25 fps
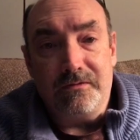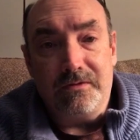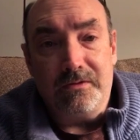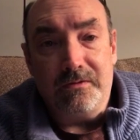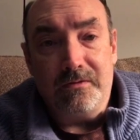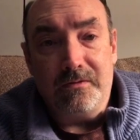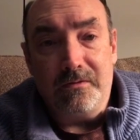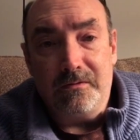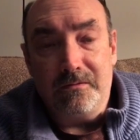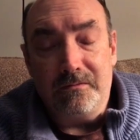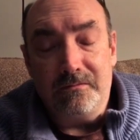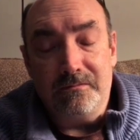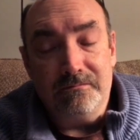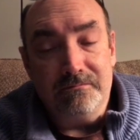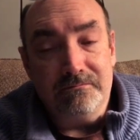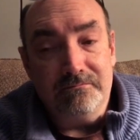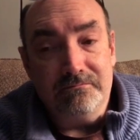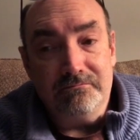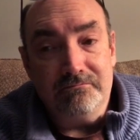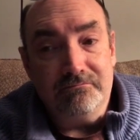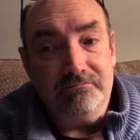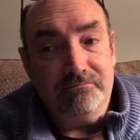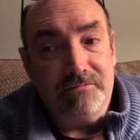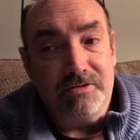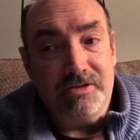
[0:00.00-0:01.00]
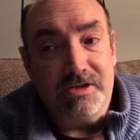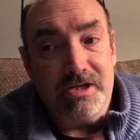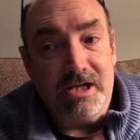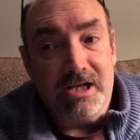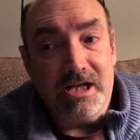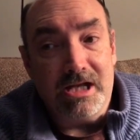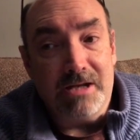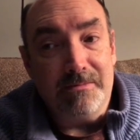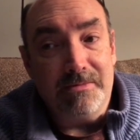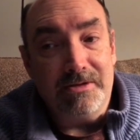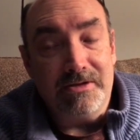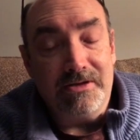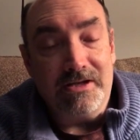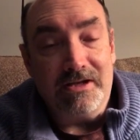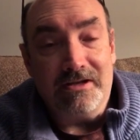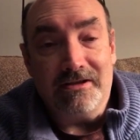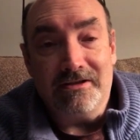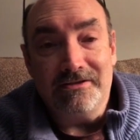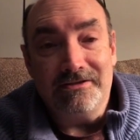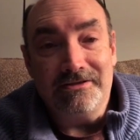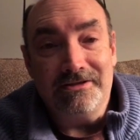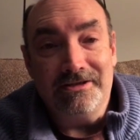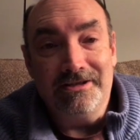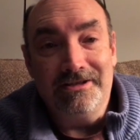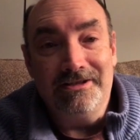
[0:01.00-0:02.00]
of you who said I'm
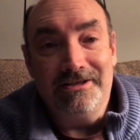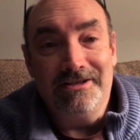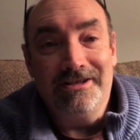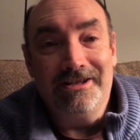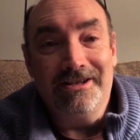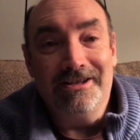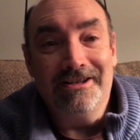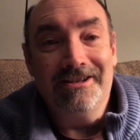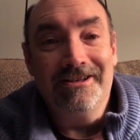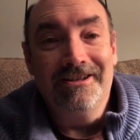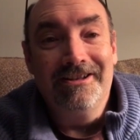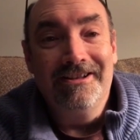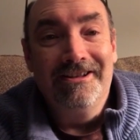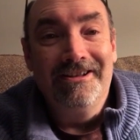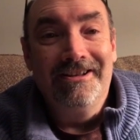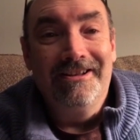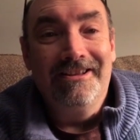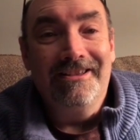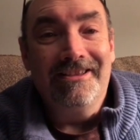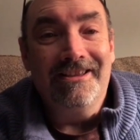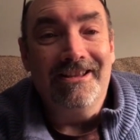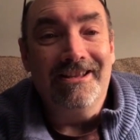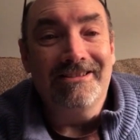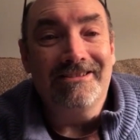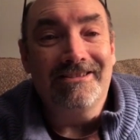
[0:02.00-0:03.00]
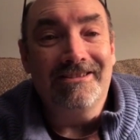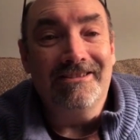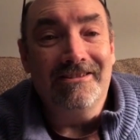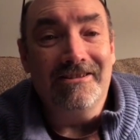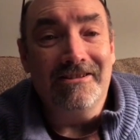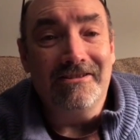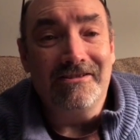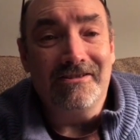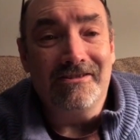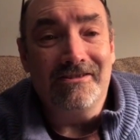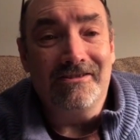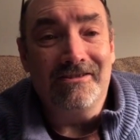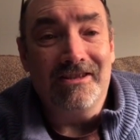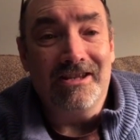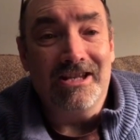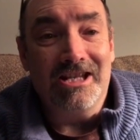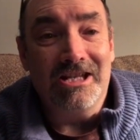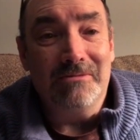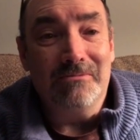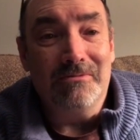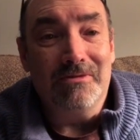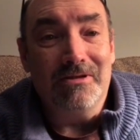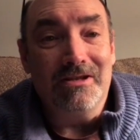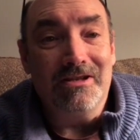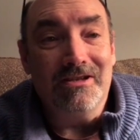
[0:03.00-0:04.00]
intelligent. That's the nicest thing
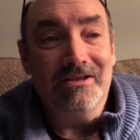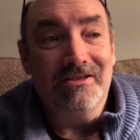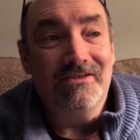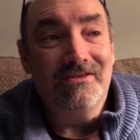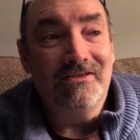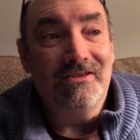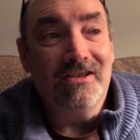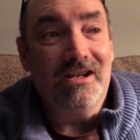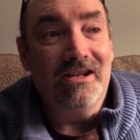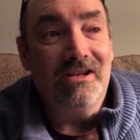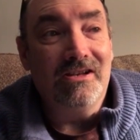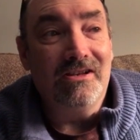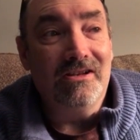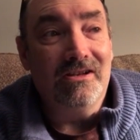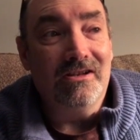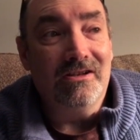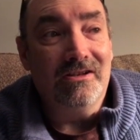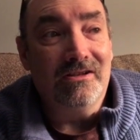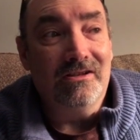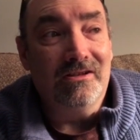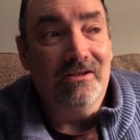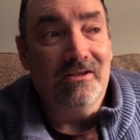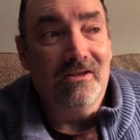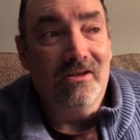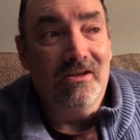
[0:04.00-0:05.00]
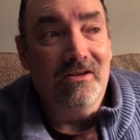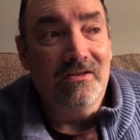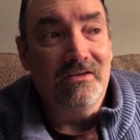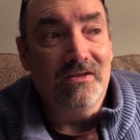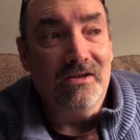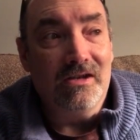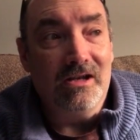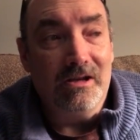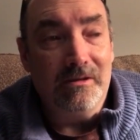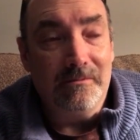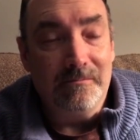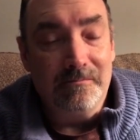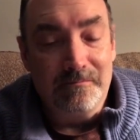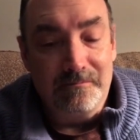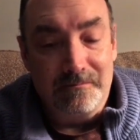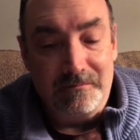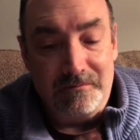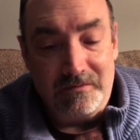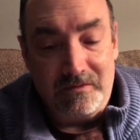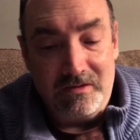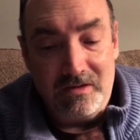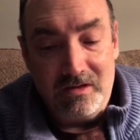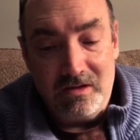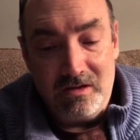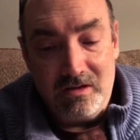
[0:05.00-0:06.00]
anybody has said in a long time.
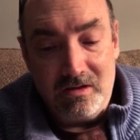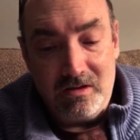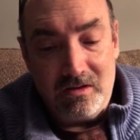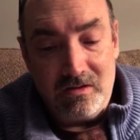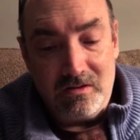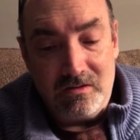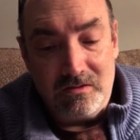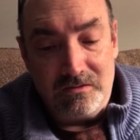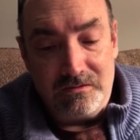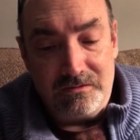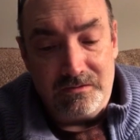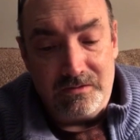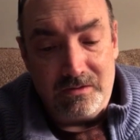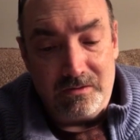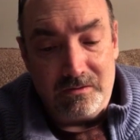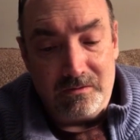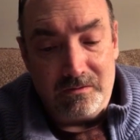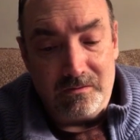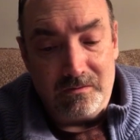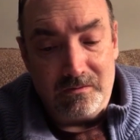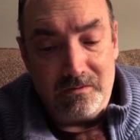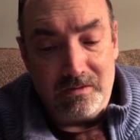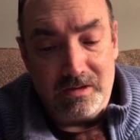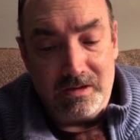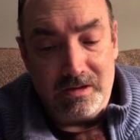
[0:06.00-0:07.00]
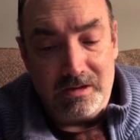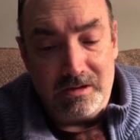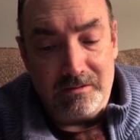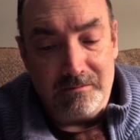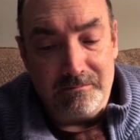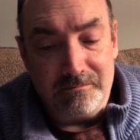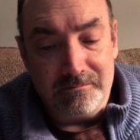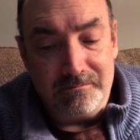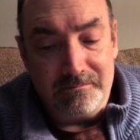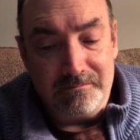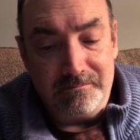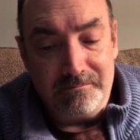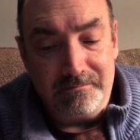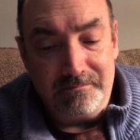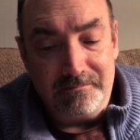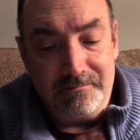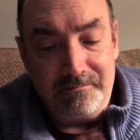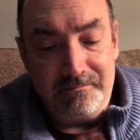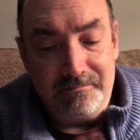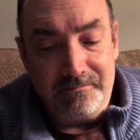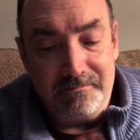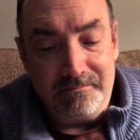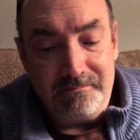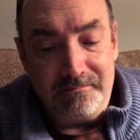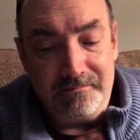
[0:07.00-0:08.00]
So, um,
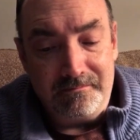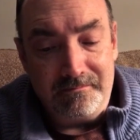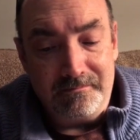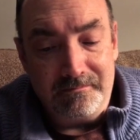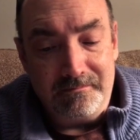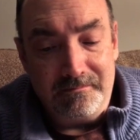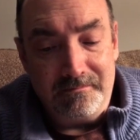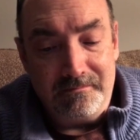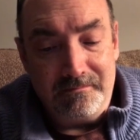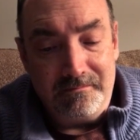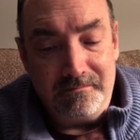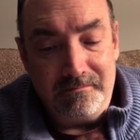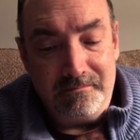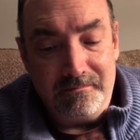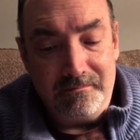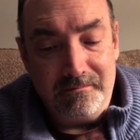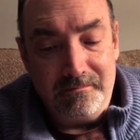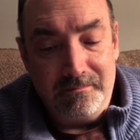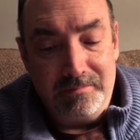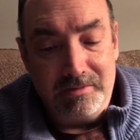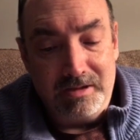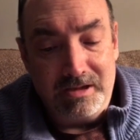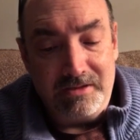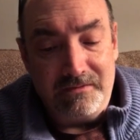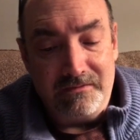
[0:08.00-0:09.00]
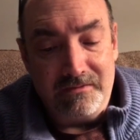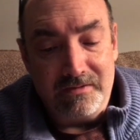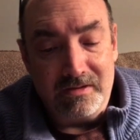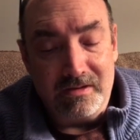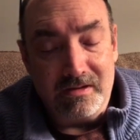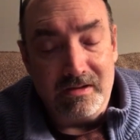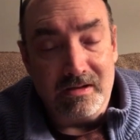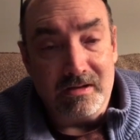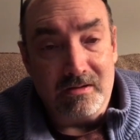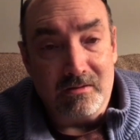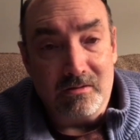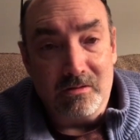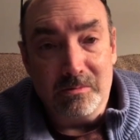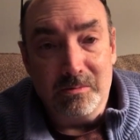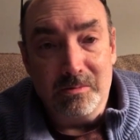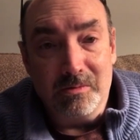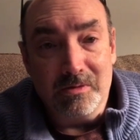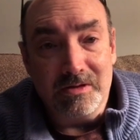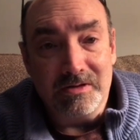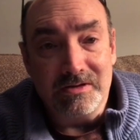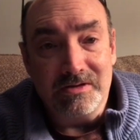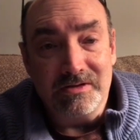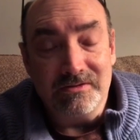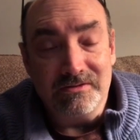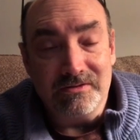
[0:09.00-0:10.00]
believe it or not,
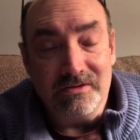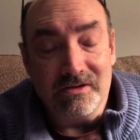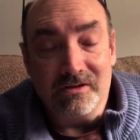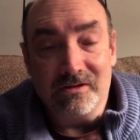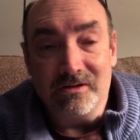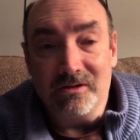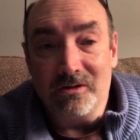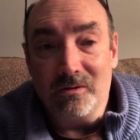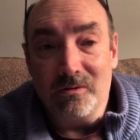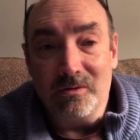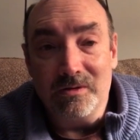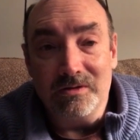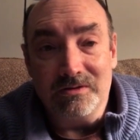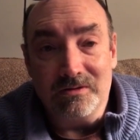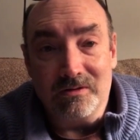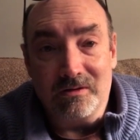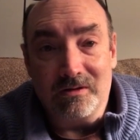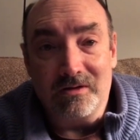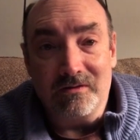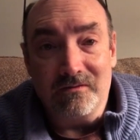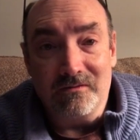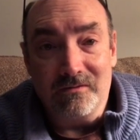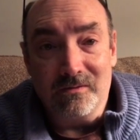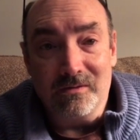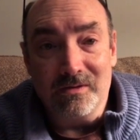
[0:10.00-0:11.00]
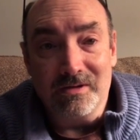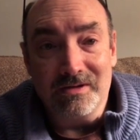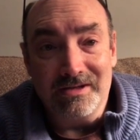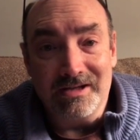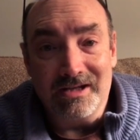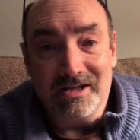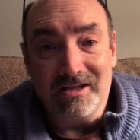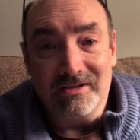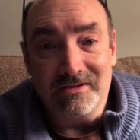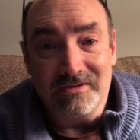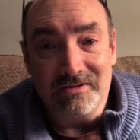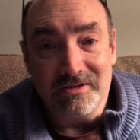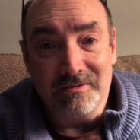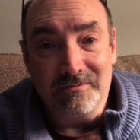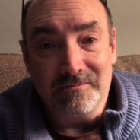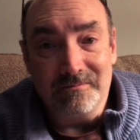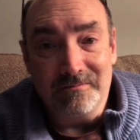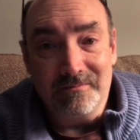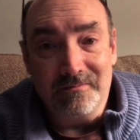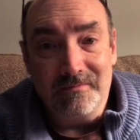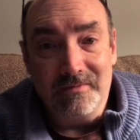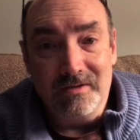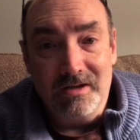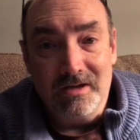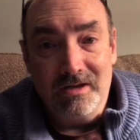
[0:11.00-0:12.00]
corporations aren't always looking for intelligent.
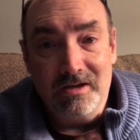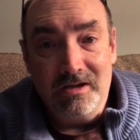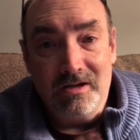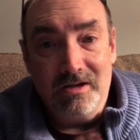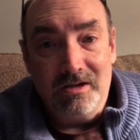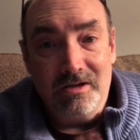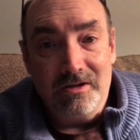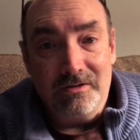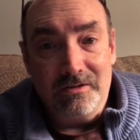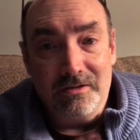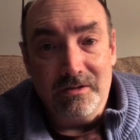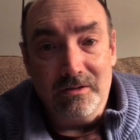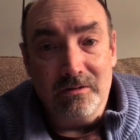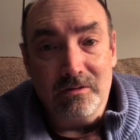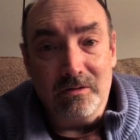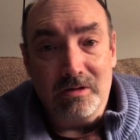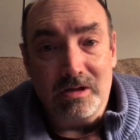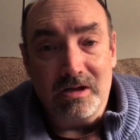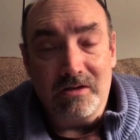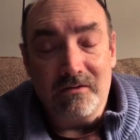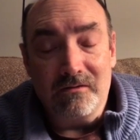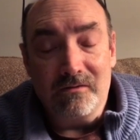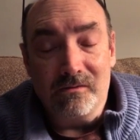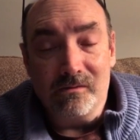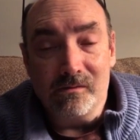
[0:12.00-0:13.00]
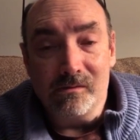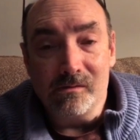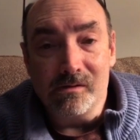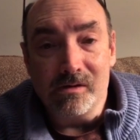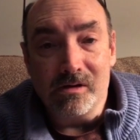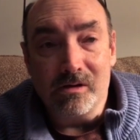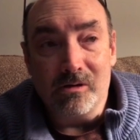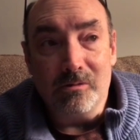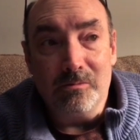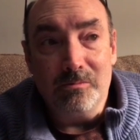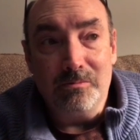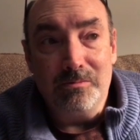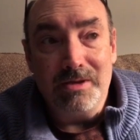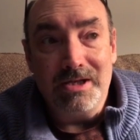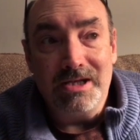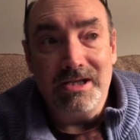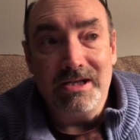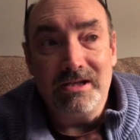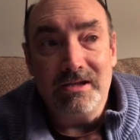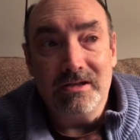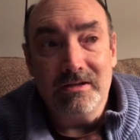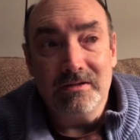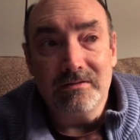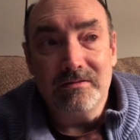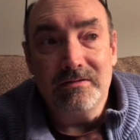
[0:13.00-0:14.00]
They're looking for
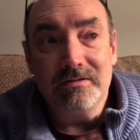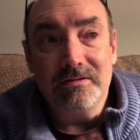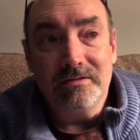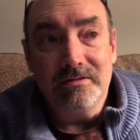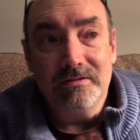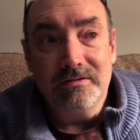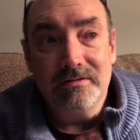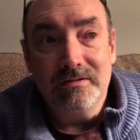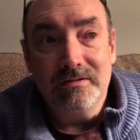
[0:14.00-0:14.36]
obedient